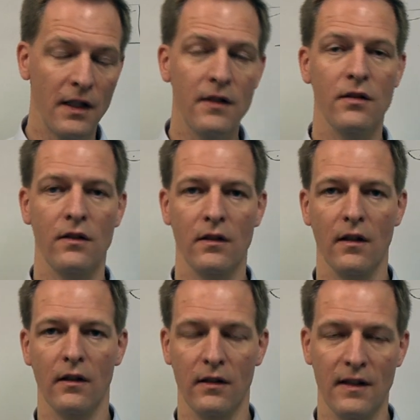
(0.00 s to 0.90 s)
his
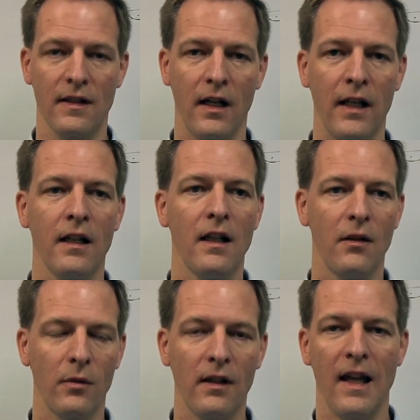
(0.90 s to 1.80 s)
design
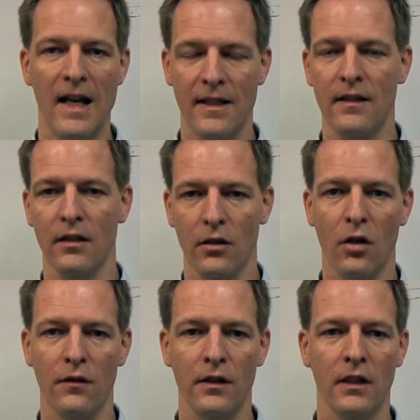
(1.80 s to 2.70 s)
will last
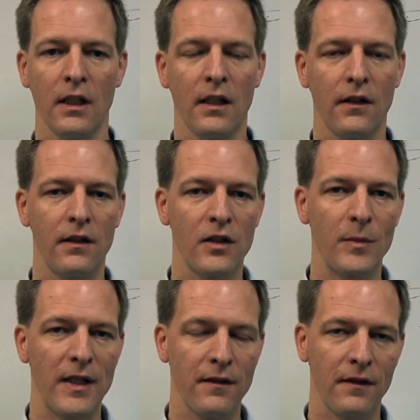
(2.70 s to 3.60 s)
over the
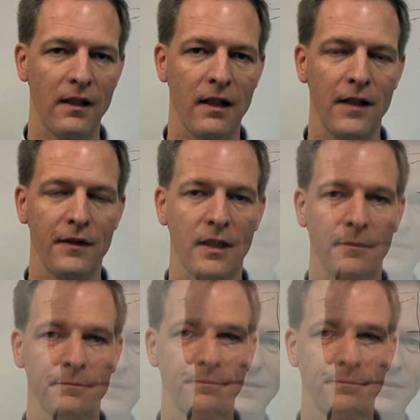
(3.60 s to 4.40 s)
specified lifetime.